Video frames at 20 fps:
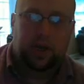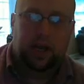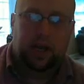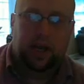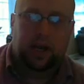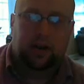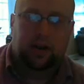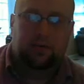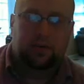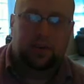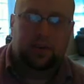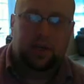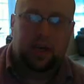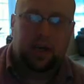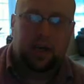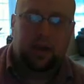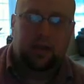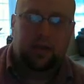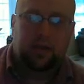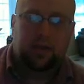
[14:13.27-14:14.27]
times
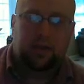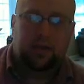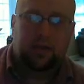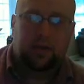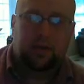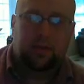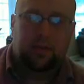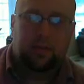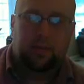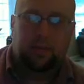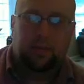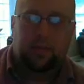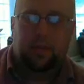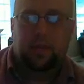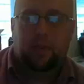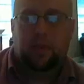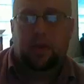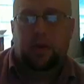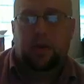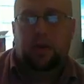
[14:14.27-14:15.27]
10
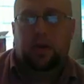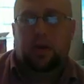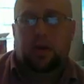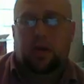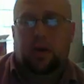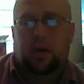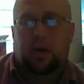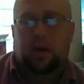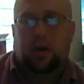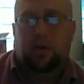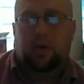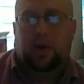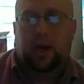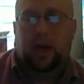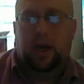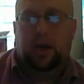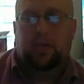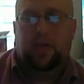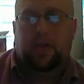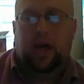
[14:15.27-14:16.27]
to
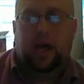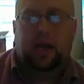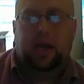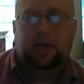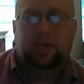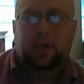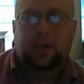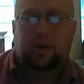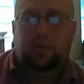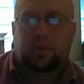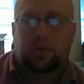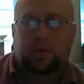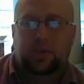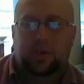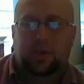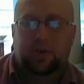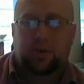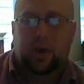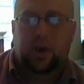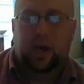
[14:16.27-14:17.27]
the negative
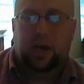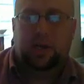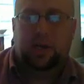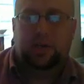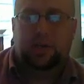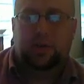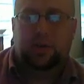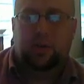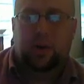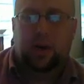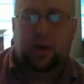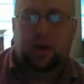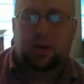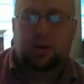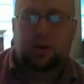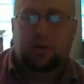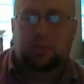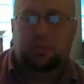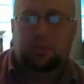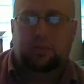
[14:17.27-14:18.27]
10th.
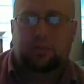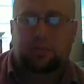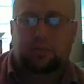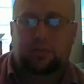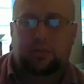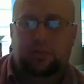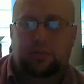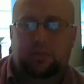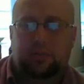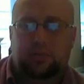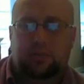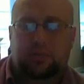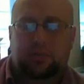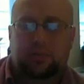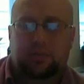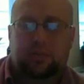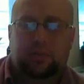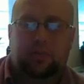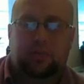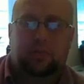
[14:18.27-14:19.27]

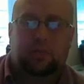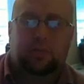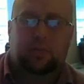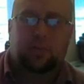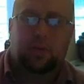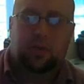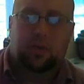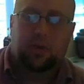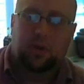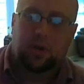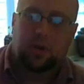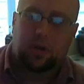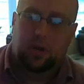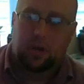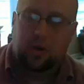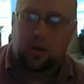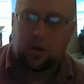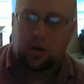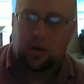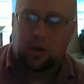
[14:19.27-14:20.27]
Okay, and that is
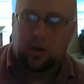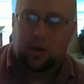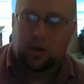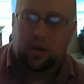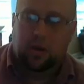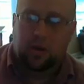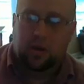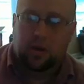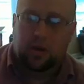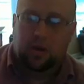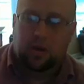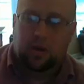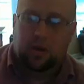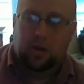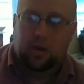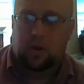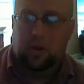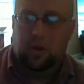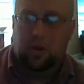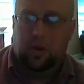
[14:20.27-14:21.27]
equal to x
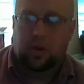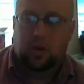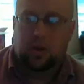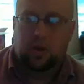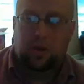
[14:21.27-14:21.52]
squared